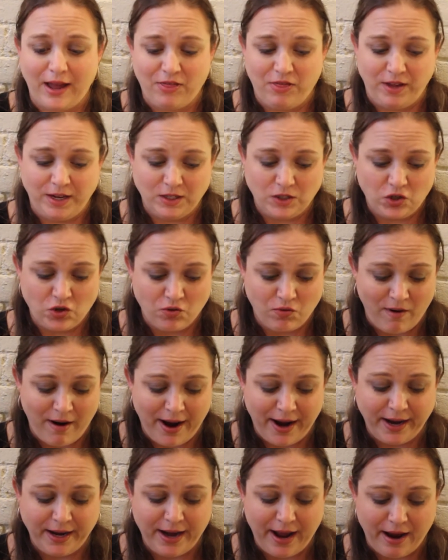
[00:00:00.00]
I think,
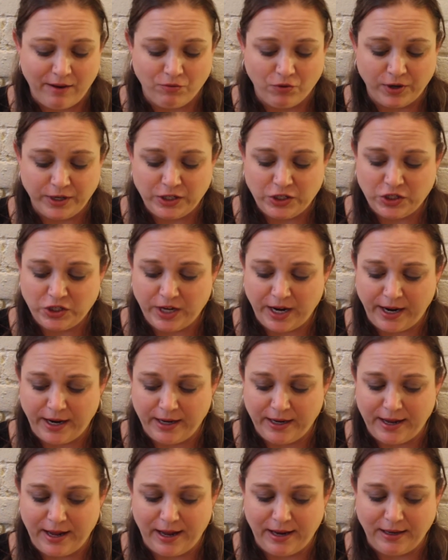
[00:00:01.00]
tried every
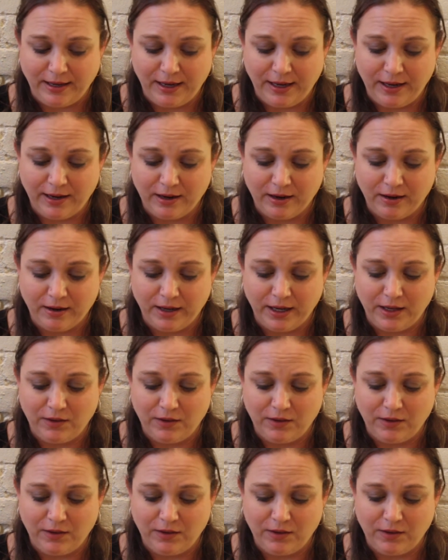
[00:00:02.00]
shade in here,